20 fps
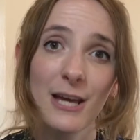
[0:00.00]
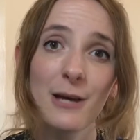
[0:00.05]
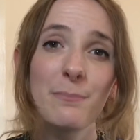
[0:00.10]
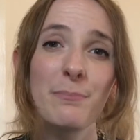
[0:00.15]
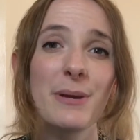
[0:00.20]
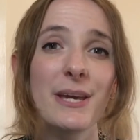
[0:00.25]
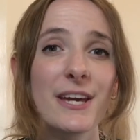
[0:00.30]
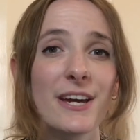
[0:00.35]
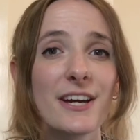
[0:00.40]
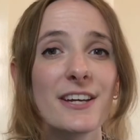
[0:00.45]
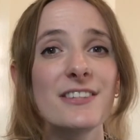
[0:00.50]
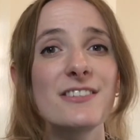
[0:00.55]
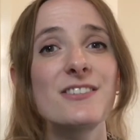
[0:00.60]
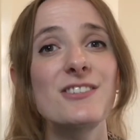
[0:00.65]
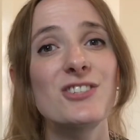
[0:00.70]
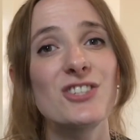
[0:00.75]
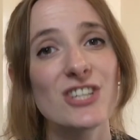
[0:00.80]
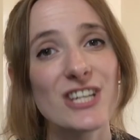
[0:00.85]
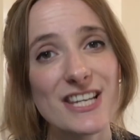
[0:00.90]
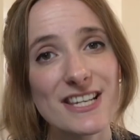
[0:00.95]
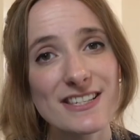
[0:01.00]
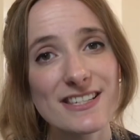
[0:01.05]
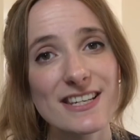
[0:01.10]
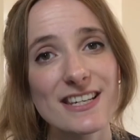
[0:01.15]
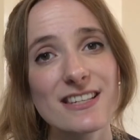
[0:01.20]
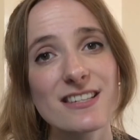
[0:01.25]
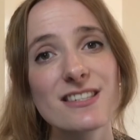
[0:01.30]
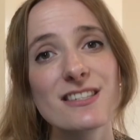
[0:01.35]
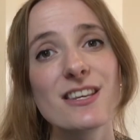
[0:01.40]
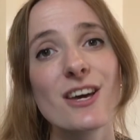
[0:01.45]
Because
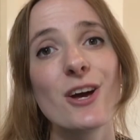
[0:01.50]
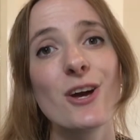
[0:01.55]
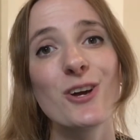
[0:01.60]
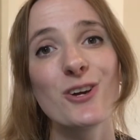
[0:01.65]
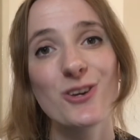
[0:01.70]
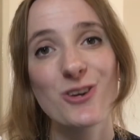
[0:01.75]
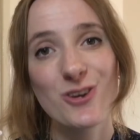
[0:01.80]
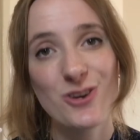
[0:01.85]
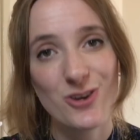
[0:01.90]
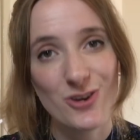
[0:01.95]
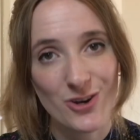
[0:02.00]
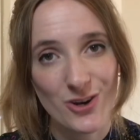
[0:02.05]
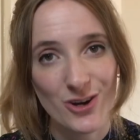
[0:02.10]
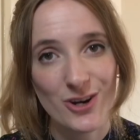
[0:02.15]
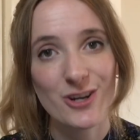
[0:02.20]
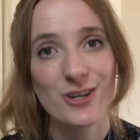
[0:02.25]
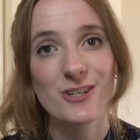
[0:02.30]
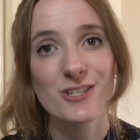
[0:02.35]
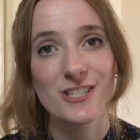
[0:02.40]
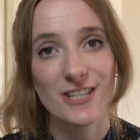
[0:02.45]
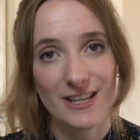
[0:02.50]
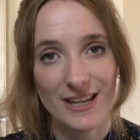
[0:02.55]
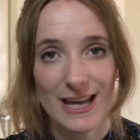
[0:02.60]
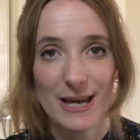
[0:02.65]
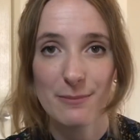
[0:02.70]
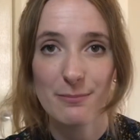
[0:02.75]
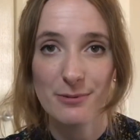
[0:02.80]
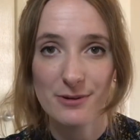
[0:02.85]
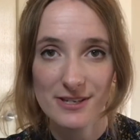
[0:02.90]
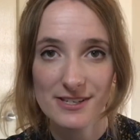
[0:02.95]
Jesus cured
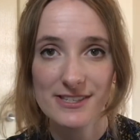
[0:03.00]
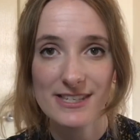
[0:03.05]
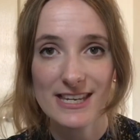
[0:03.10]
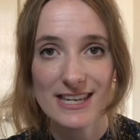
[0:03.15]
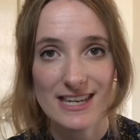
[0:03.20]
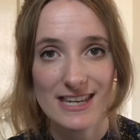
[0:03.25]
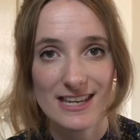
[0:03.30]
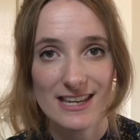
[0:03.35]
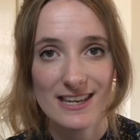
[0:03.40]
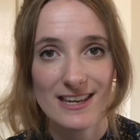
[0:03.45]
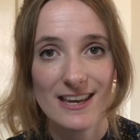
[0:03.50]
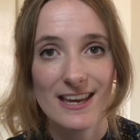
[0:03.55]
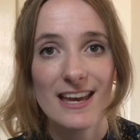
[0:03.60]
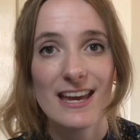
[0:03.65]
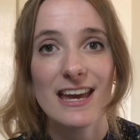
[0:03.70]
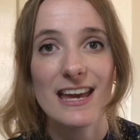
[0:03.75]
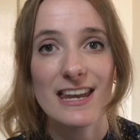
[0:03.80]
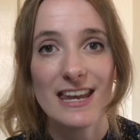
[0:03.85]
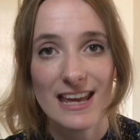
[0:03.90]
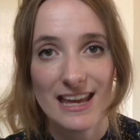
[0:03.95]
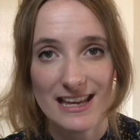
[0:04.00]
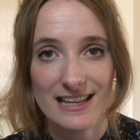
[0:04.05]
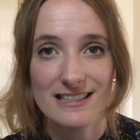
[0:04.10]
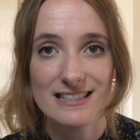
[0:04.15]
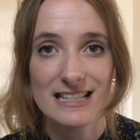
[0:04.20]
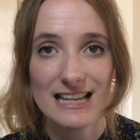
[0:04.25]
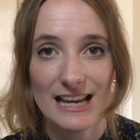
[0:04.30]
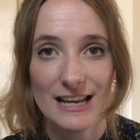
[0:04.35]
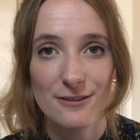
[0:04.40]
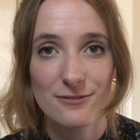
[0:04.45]
leprosy in his
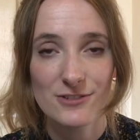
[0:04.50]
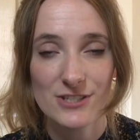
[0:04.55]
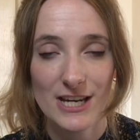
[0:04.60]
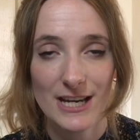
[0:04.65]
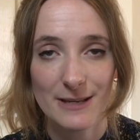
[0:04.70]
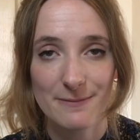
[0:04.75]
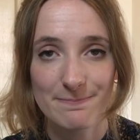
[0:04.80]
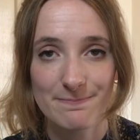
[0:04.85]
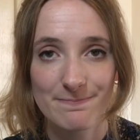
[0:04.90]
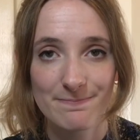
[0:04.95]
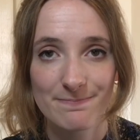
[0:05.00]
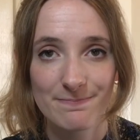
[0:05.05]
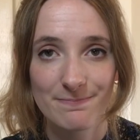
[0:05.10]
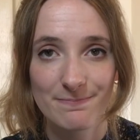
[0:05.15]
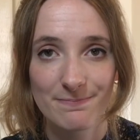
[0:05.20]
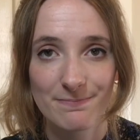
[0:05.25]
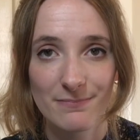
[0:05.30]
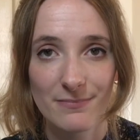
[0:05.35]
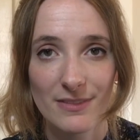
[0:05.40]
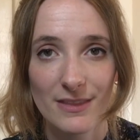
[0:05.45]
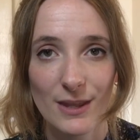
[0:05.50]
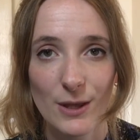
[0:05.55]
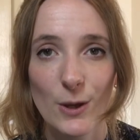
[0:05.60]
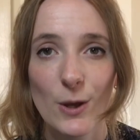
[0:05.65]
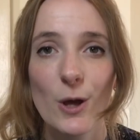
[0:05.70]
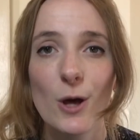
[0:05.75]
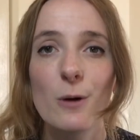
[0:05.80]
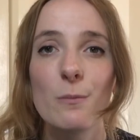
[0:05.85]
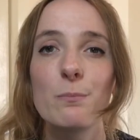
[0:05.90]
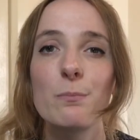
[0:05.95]
lifetime,
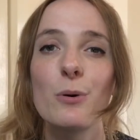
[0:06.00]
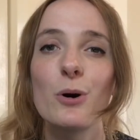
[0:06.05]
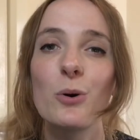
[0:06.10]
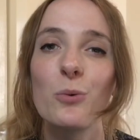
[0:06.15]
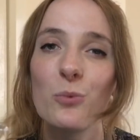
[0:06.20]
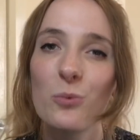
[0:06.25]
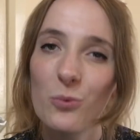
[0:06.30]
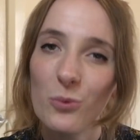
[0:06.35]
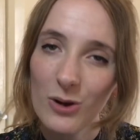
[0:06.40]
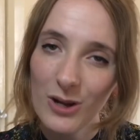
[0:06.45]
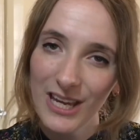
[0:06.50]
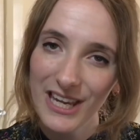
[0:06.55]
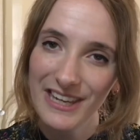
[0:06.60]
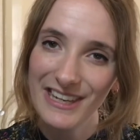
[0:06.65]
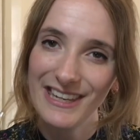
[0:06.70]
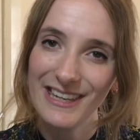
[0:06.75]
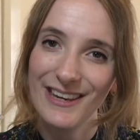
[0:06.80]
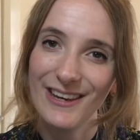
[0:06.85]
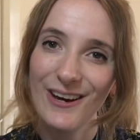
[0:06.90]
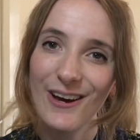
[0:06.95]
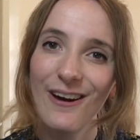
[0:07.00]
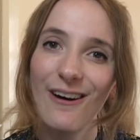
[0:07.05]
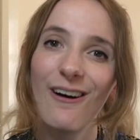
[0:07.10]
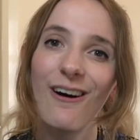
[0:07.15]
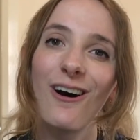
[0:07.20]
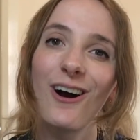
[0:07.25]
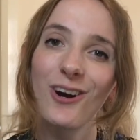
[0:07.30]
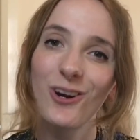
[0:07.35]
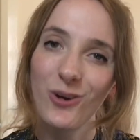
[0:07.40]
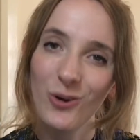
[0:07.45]
but we
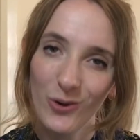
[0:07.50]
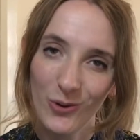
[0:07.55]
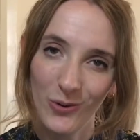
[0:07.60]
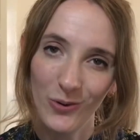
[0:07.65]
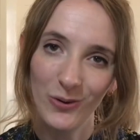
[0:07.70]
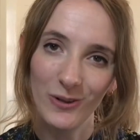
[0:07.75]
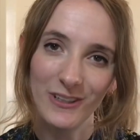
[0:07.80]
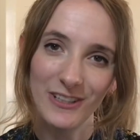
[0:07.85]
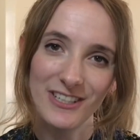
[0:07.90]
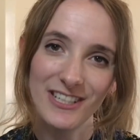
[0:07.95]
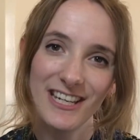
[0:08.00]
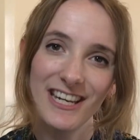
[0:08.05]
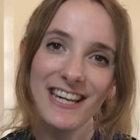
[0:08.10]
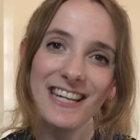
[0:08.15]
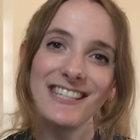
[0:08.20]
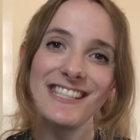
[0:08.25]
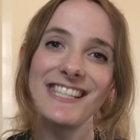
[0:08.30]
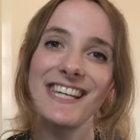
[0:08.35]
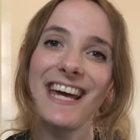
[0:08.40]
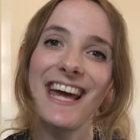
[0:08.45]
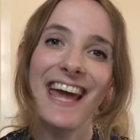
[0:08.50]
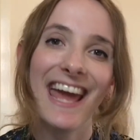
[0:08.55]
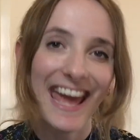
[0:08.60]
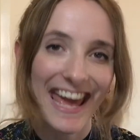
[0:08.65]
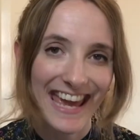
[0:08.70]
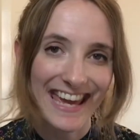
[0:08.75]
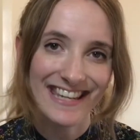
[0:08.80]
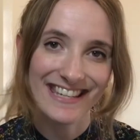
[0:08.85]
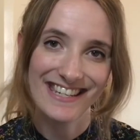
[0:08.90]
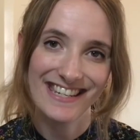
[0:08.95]
are called to
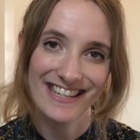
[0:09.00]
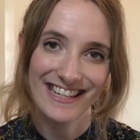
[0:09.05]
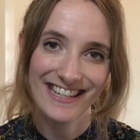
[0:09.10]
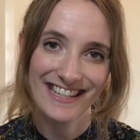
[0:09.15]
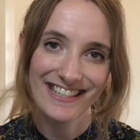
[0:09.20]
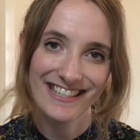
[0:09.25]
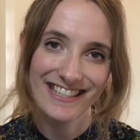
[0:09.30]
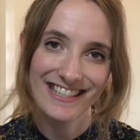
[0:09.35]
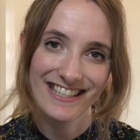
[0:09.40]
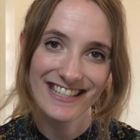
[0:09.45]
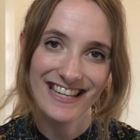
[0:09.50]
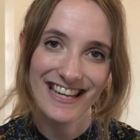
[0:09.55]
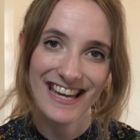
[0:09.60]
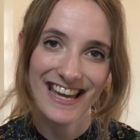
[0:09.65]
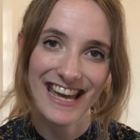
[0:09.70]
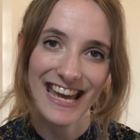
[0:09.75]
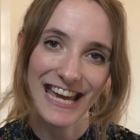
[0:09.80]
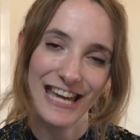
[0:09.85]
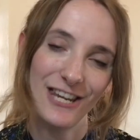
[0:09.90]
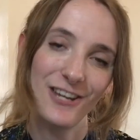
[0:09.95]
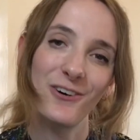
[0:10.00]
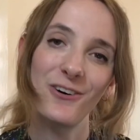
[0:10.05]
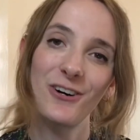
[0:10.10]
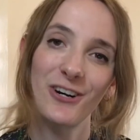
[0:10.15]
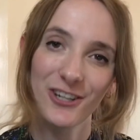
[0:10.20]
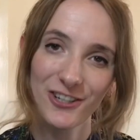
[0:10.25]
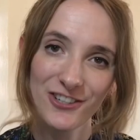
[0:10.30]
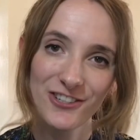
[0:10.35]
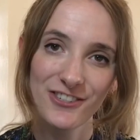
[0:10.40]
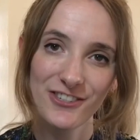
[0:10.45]
end it in
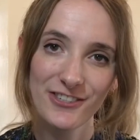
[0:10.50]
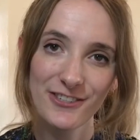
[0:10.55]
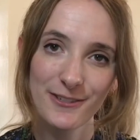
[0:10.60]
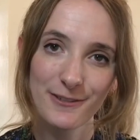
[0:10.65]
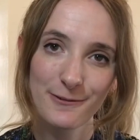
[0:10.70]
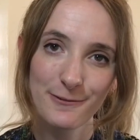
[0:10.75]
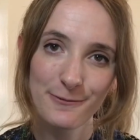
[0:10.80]
ours.